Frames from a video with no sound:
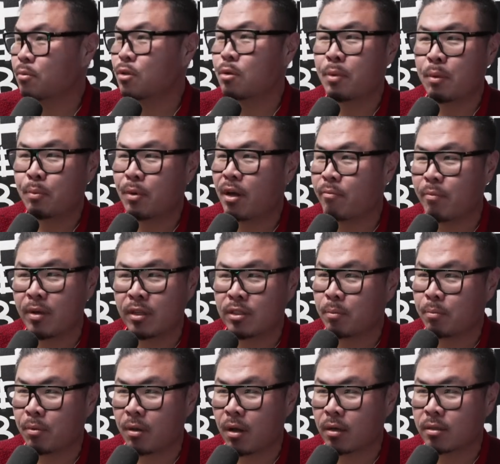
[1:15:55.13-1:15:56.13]
I'm sure people have
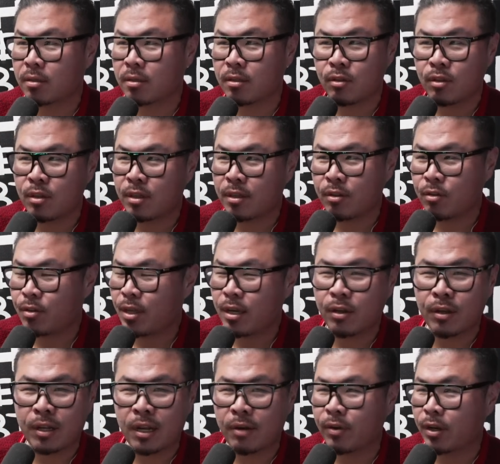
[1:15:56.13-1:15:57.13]
mental blocks, and you, you
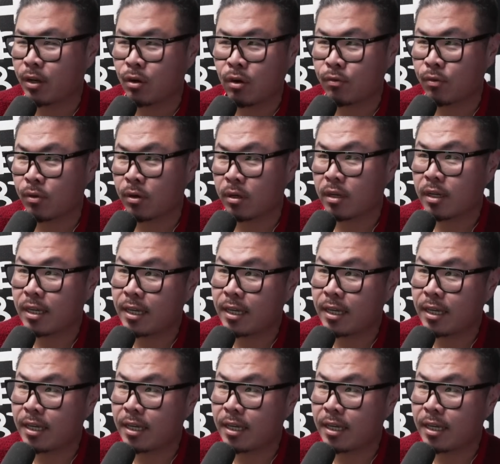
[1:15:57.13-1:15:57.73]
think you never get over it.